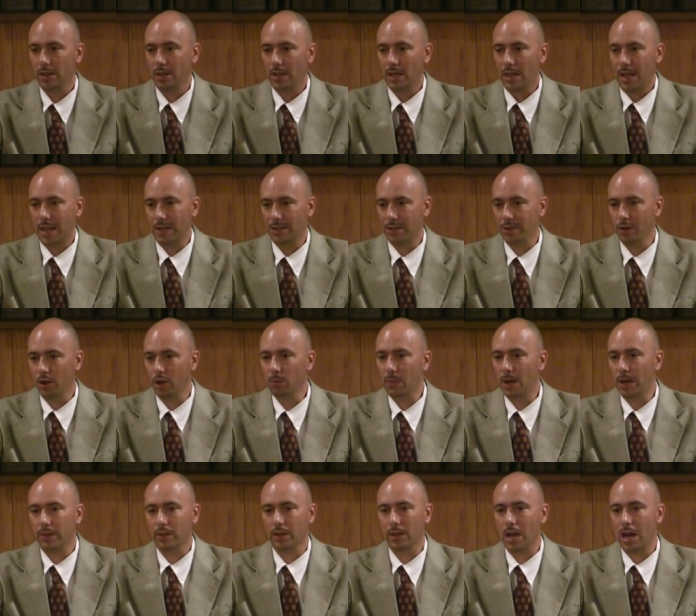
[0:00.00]
As you obey
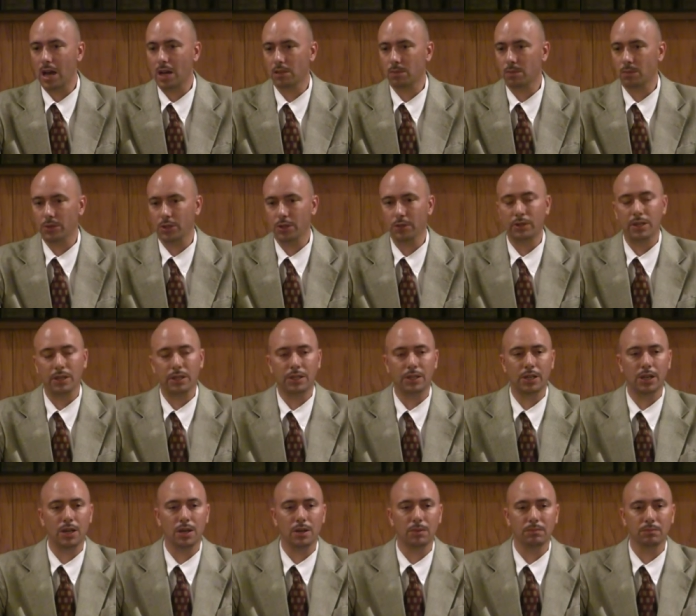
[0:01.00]
the gospel, you can
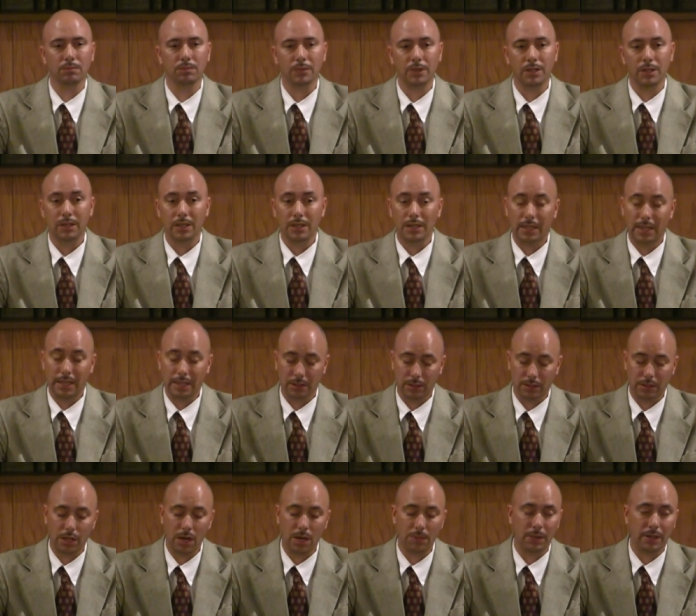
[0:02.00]
come, as
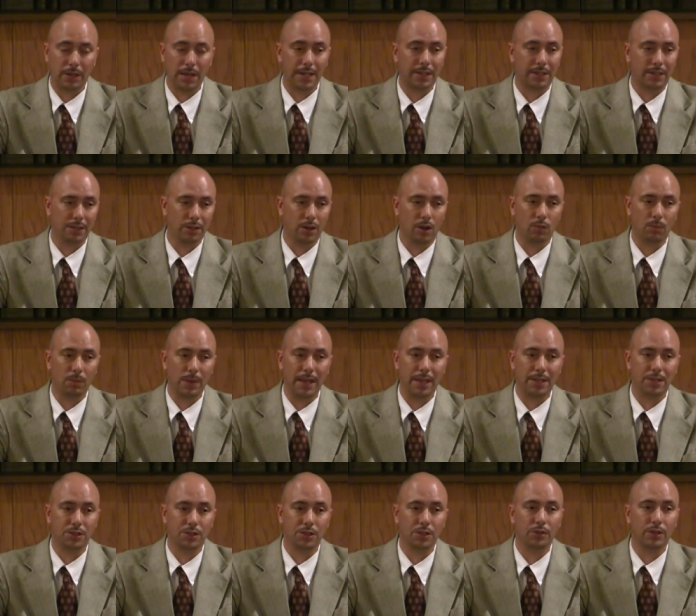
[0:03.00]
come today to obey
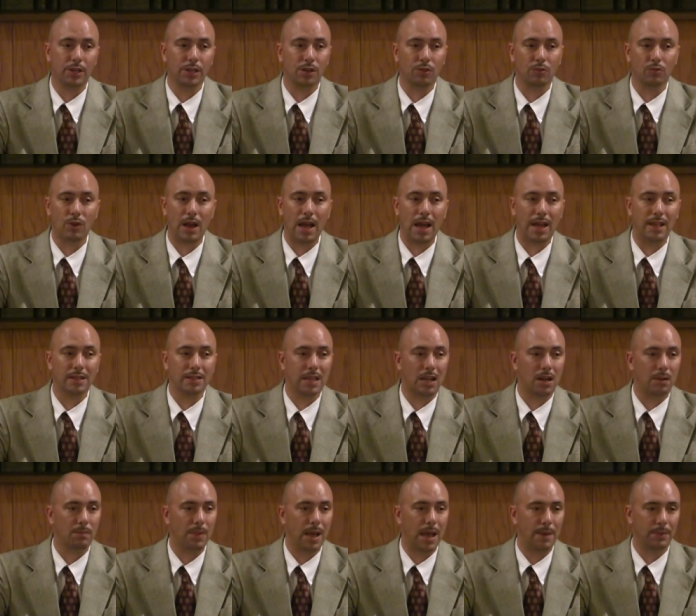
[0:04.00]
it, you can arise out
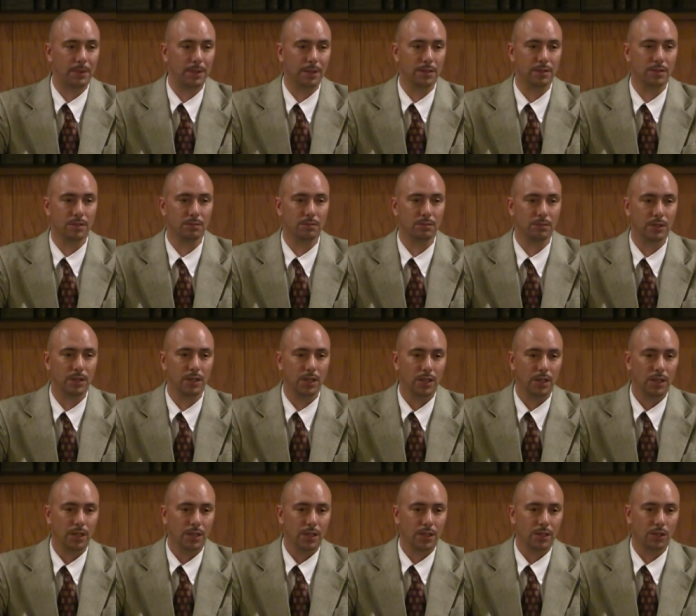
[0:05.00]
of baptism
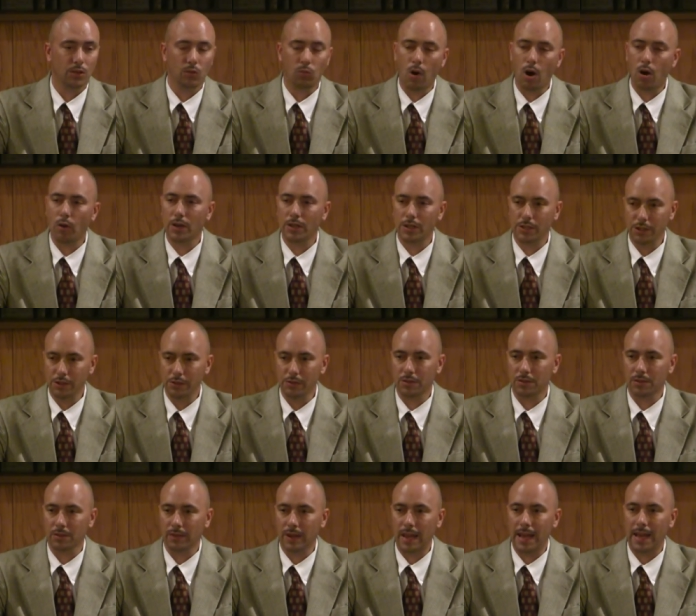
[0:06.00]
to walk in newness
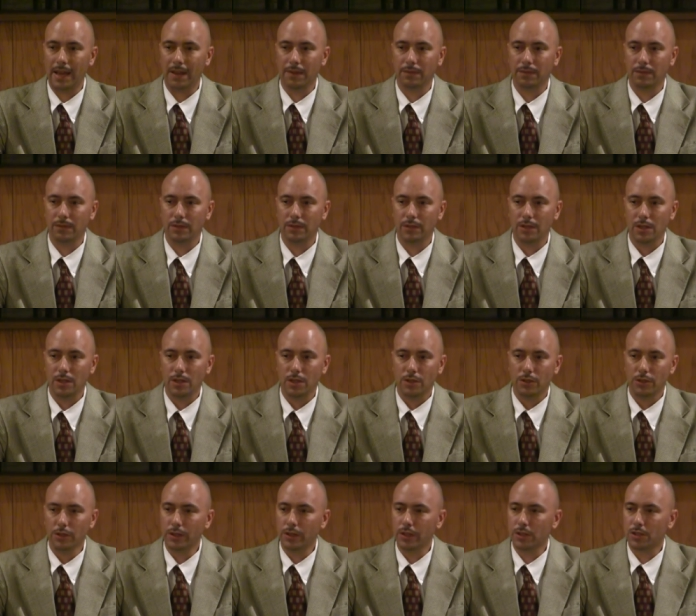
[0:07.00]
of life.
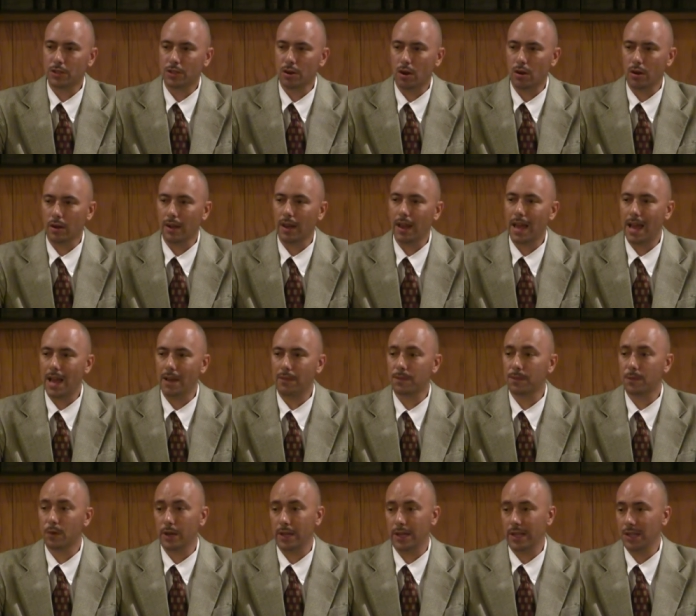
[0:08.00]
You can start a life
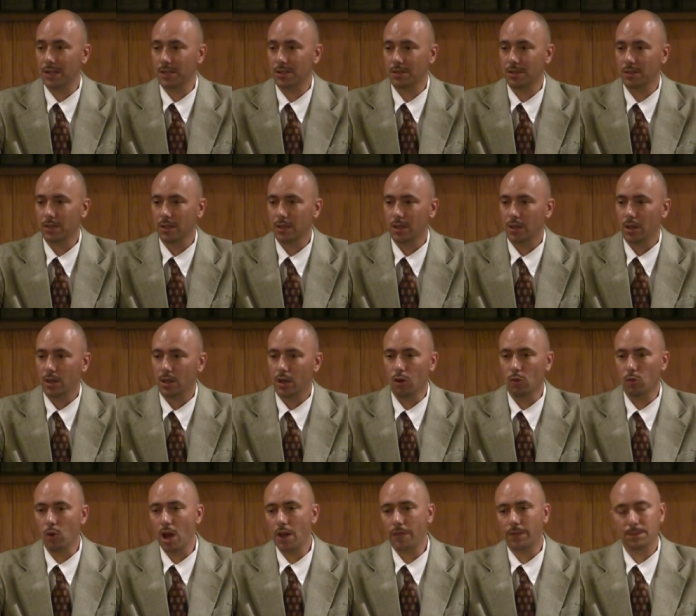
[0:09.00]
fresh
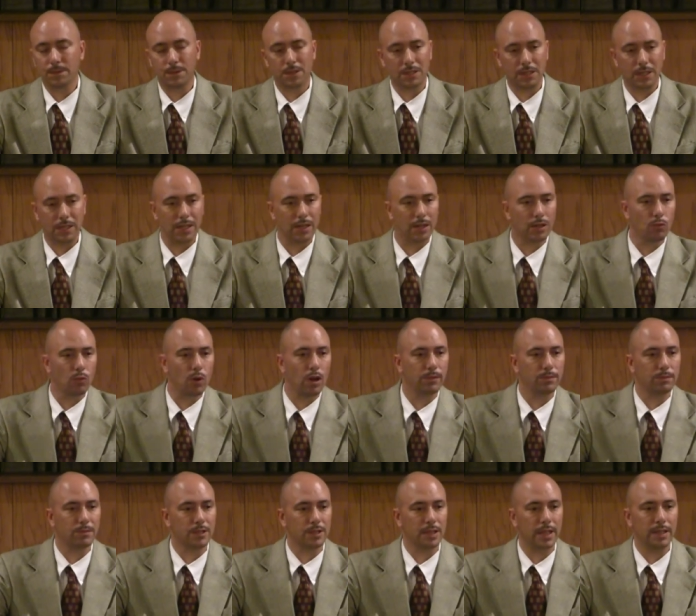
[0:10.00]
away from sin and away
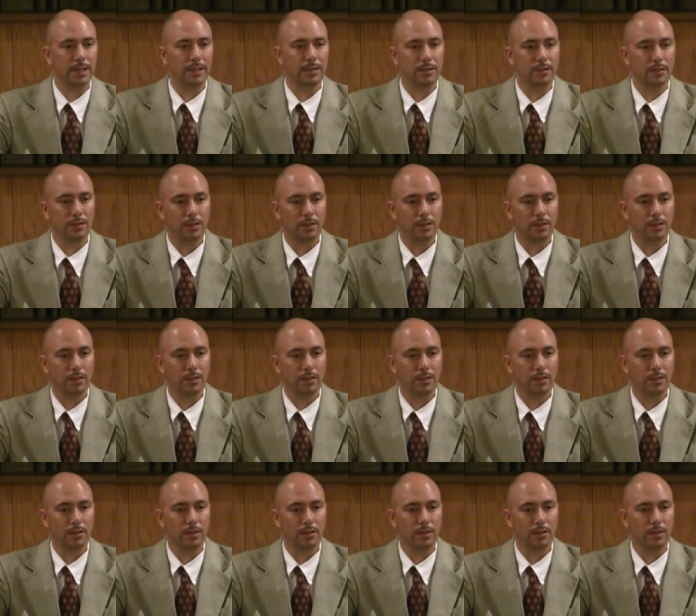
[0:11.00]
from Satan.